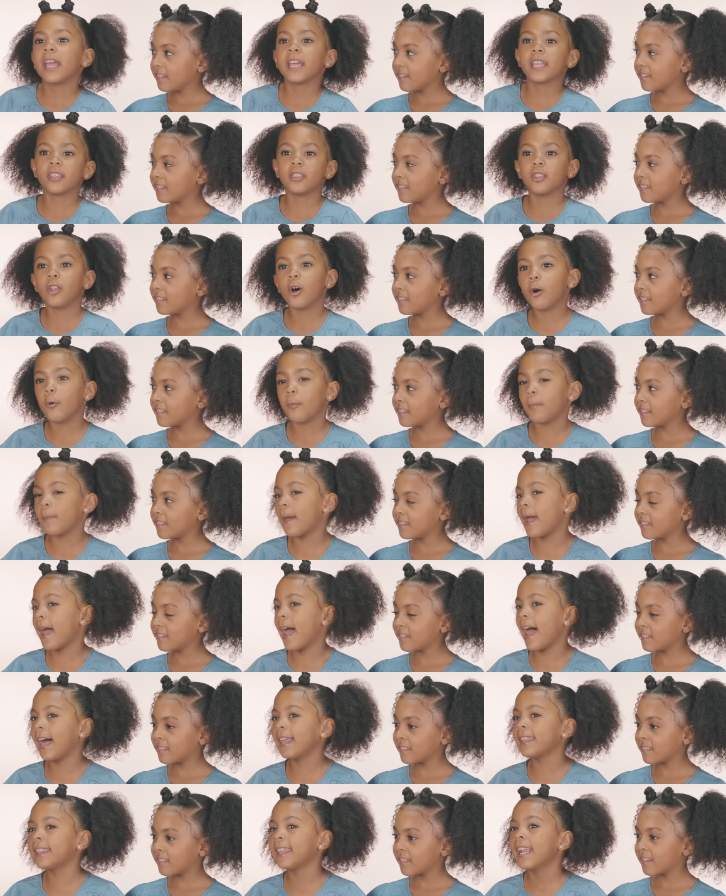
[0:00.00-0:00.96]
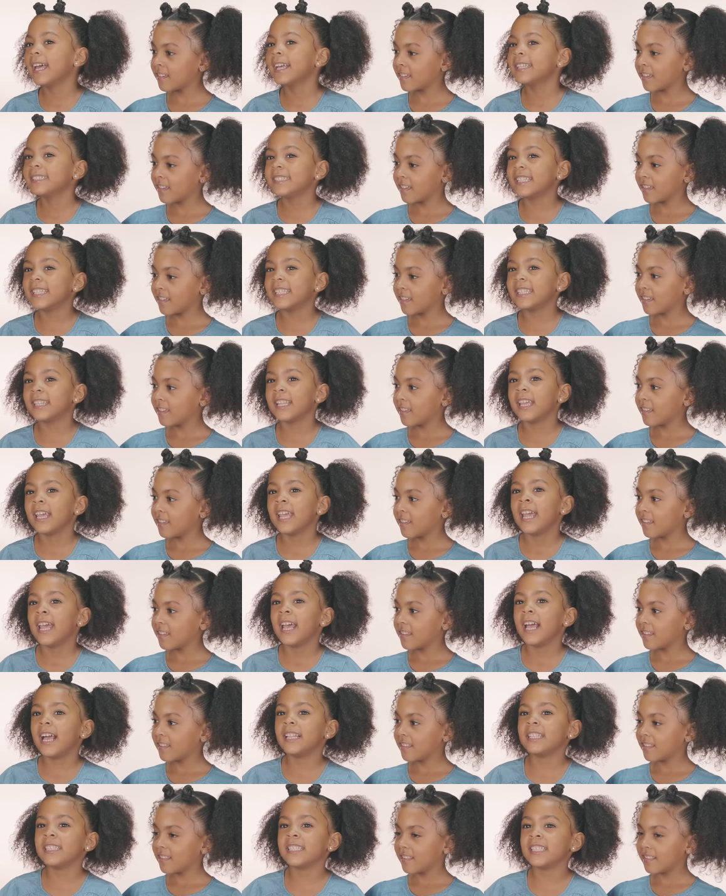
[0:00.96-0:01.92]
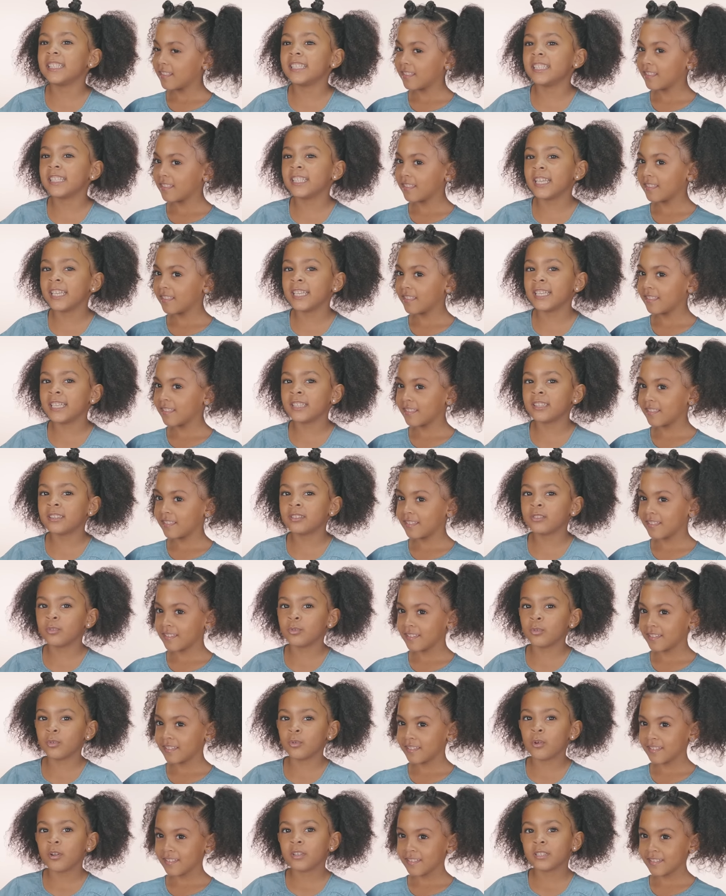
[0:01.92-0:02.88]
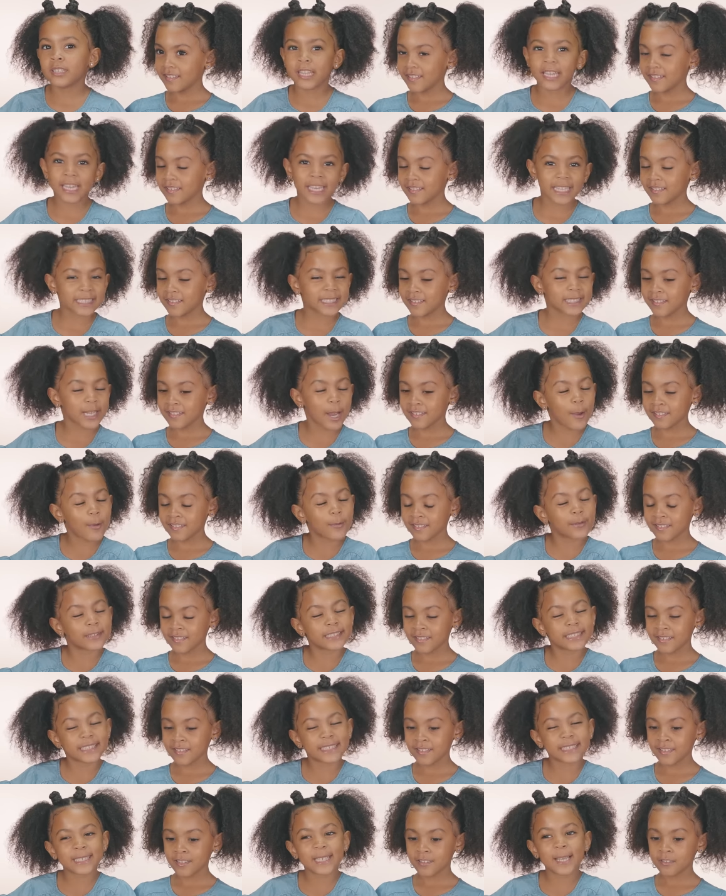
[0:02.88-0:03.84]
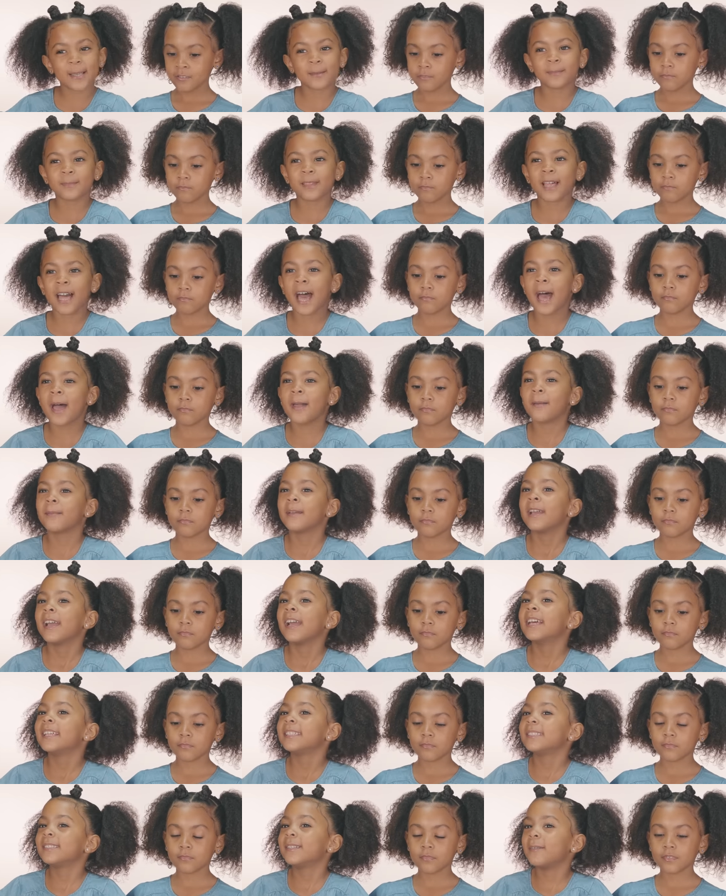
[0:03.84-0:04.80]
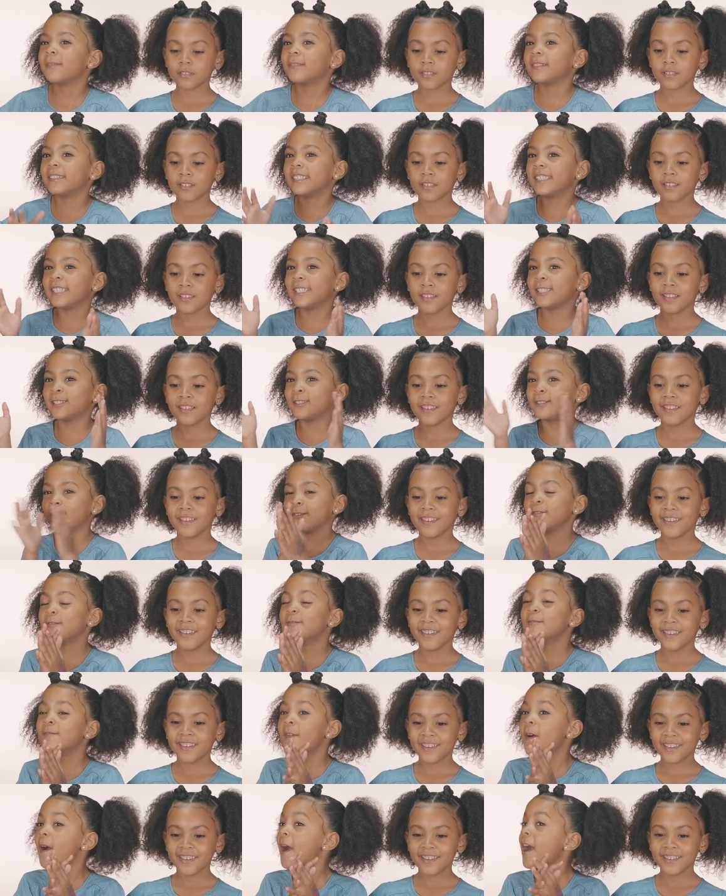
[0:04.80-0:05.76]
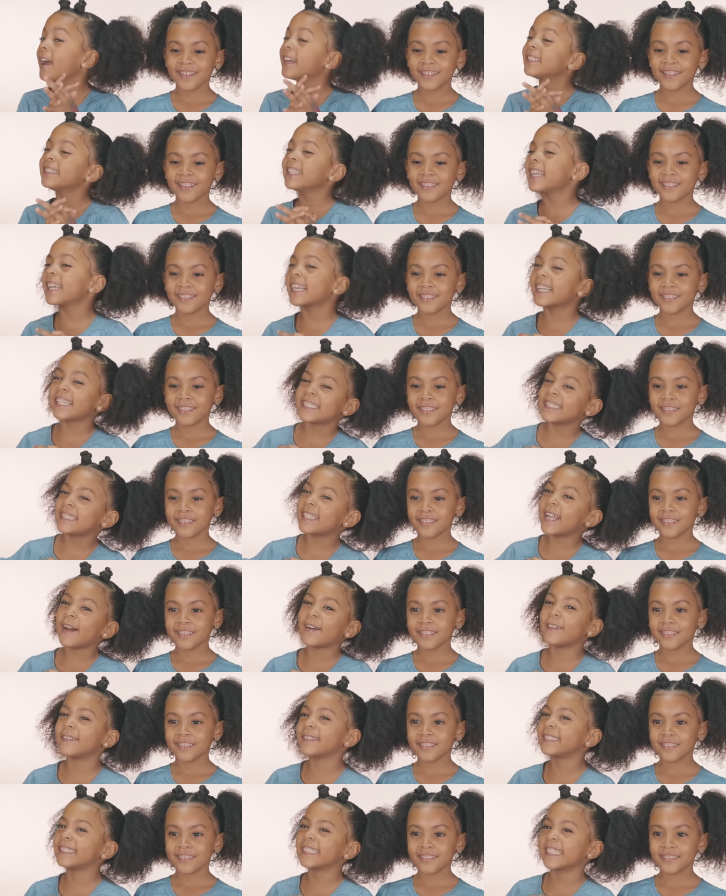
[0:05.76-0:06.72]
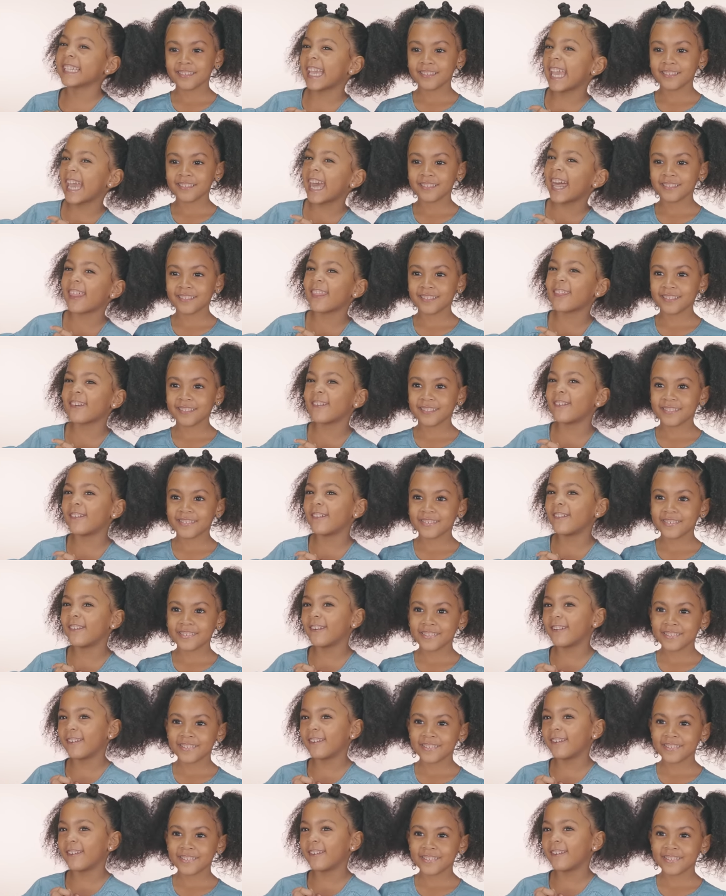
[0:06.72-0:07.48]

Speaker 1: and no bath, and and they need to take a shower at the same time. They will need to take a shower together